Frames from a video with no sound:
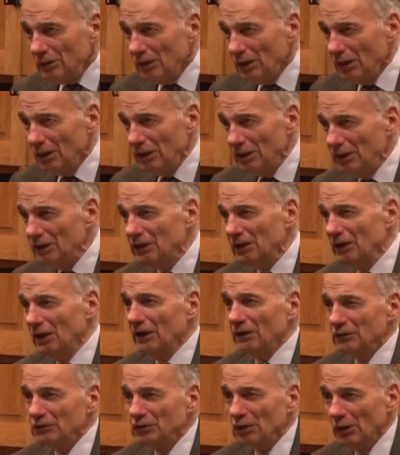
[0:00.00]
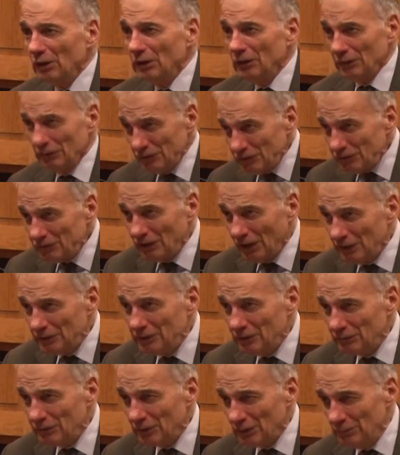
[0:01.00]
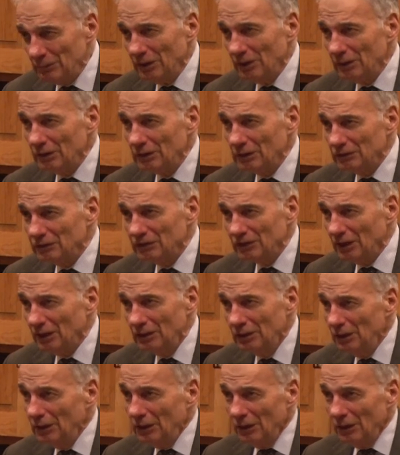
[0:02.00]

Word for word: uh, in an editorial, this is Scientific American saying